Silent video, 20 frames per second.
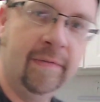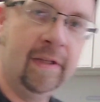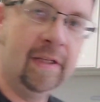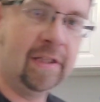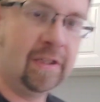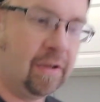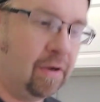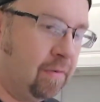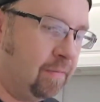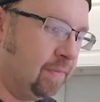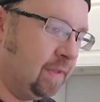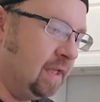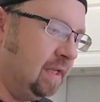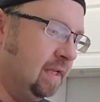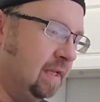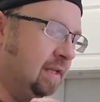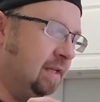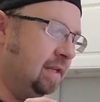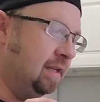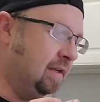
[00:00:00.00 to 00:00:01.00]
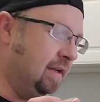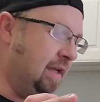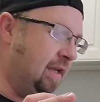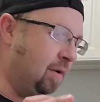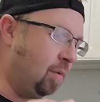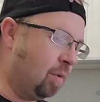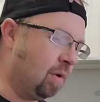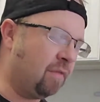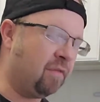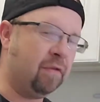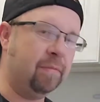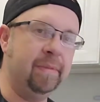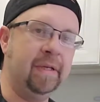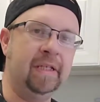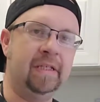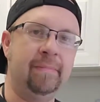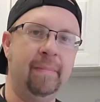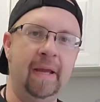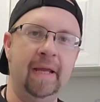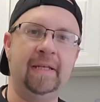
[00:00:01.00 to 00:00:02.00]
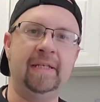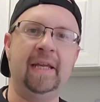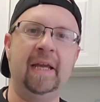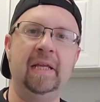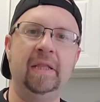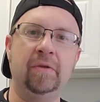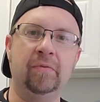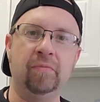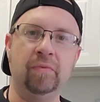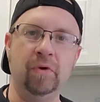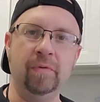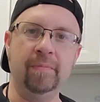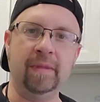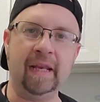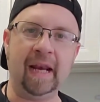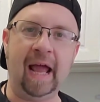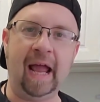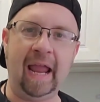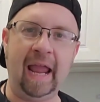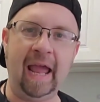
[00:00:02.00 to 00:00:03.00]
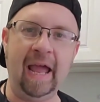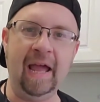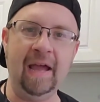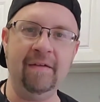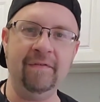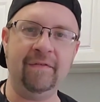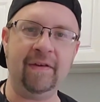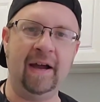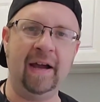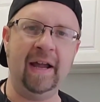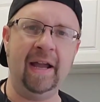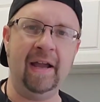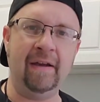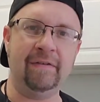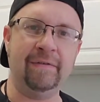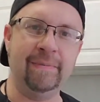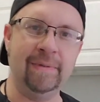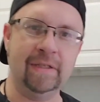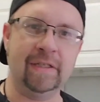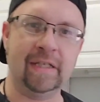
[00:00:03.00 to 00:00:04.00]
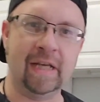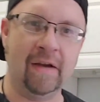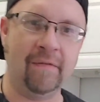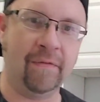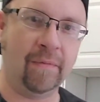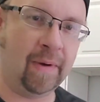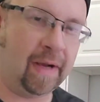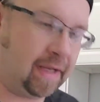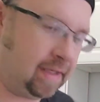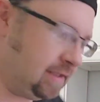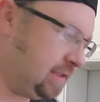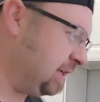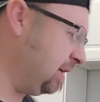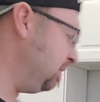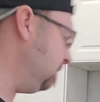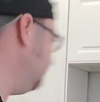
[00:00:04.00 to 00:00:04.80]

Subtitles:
So, in order for me to maintain the room that I have to put stuff away. So,